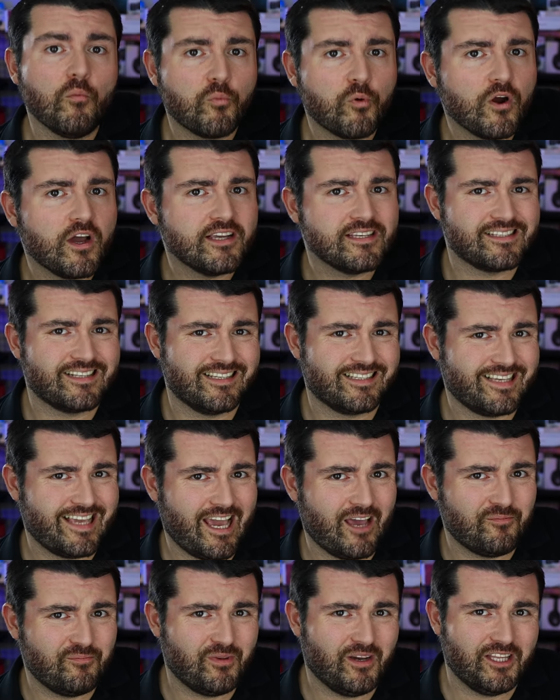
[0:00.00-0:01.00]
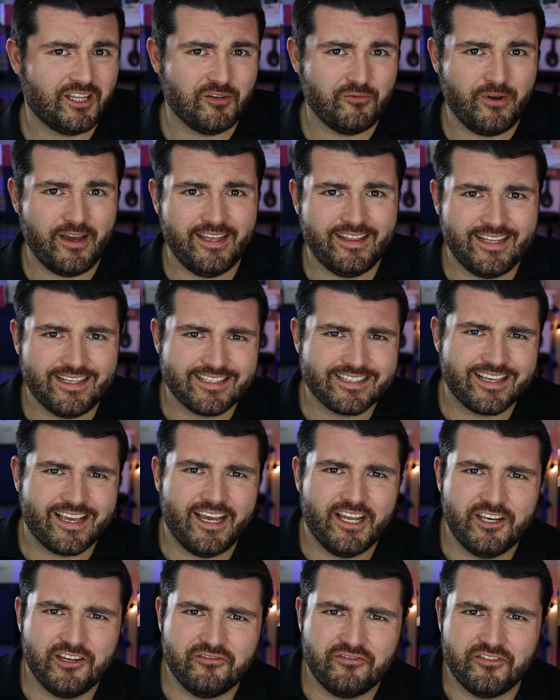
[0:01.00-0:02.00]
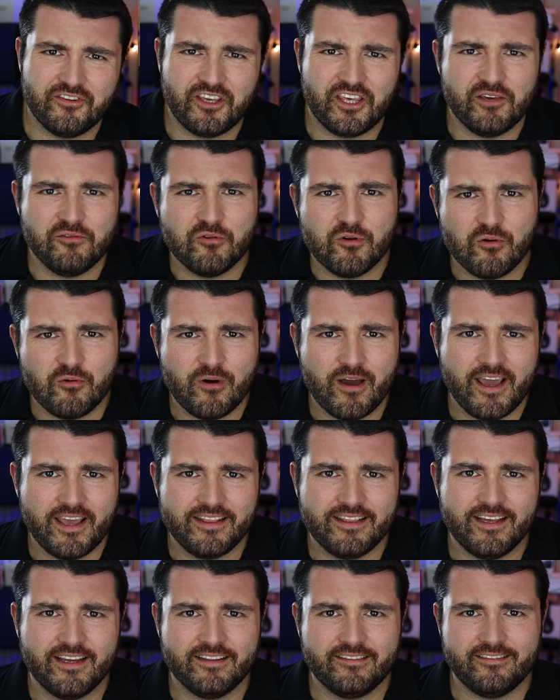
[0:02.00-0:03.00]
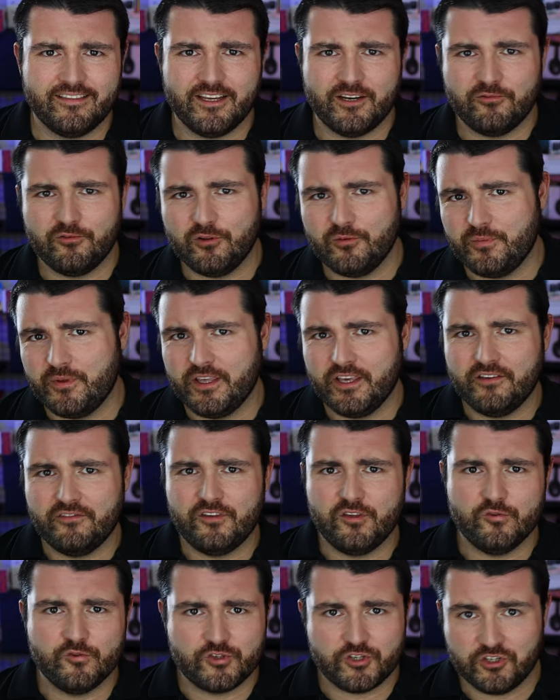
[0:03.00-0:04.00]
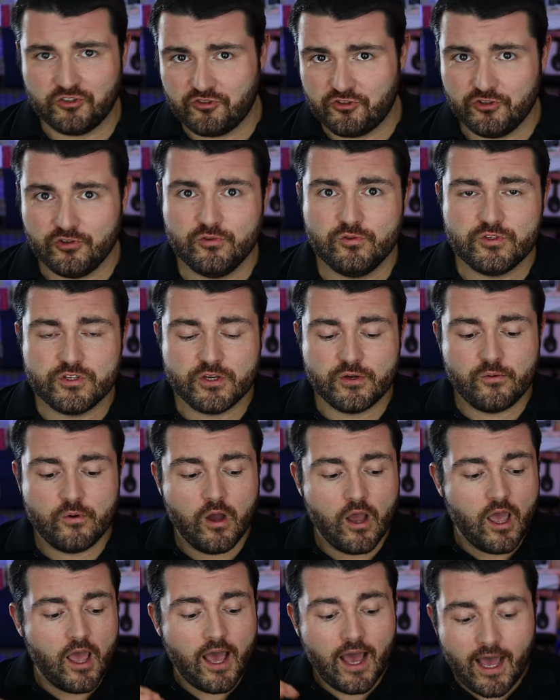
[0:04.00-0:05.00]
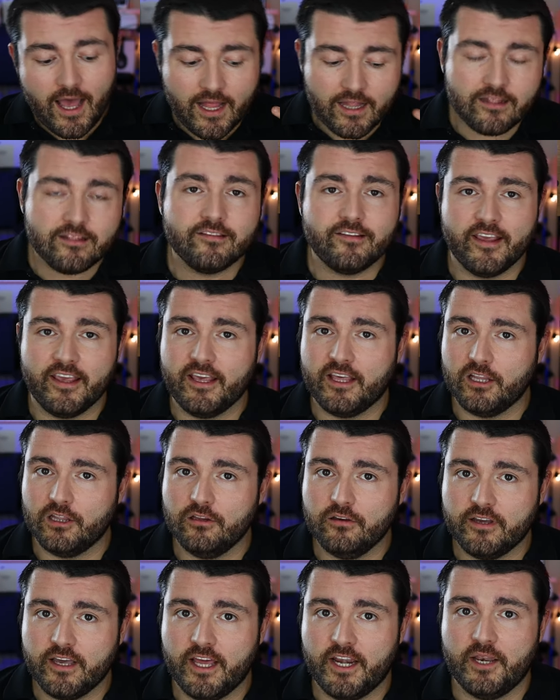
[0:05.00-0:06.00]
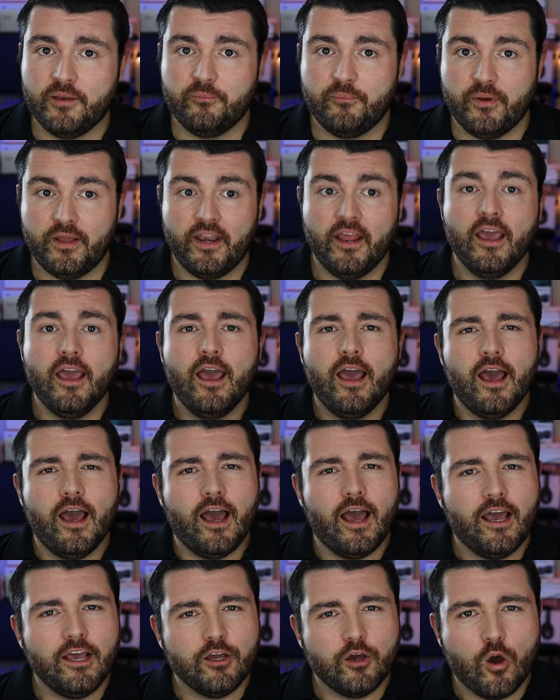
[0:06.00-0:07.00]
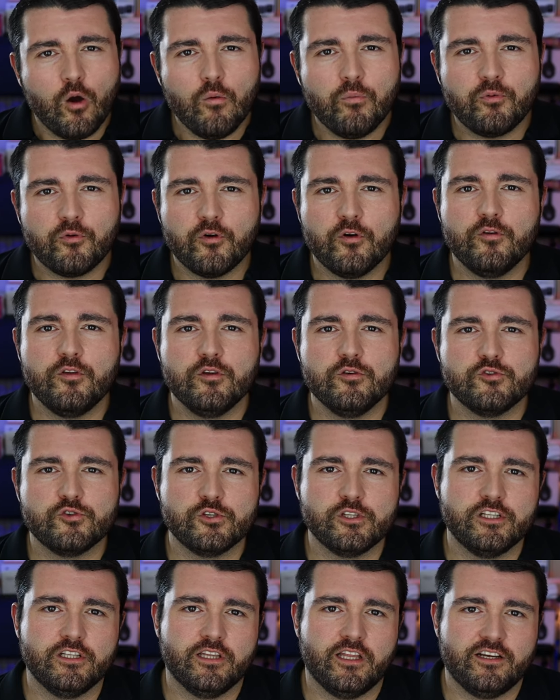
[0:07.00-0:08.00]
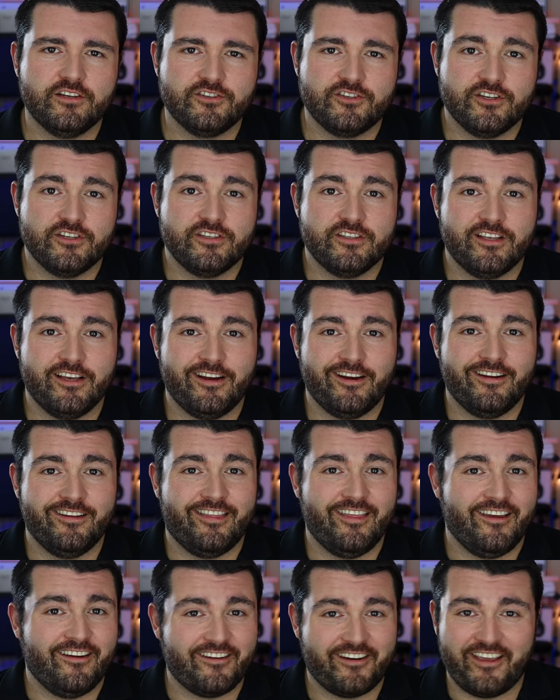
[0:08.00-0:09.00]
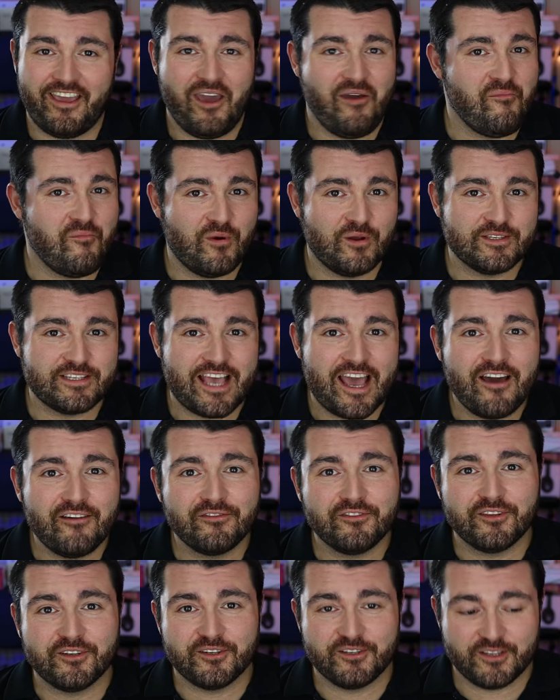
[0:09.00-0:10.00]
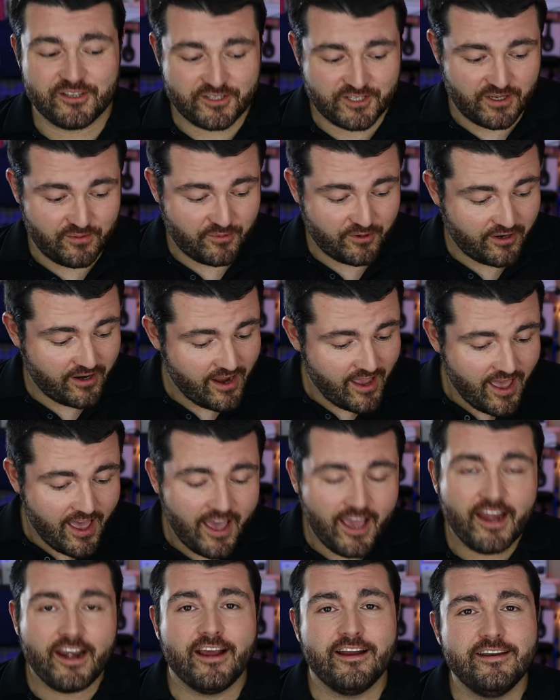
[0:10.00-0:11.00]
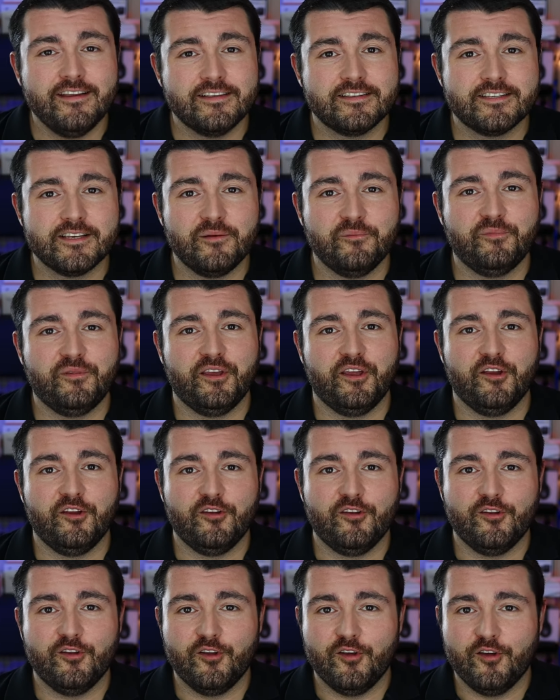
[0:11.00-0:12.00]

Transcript: price discount, by the way. That's kind of a giveaway that there will be a Fusion too, so I'll take a look at it. But GoPro usually launches their, their cameras after the summer, and I need something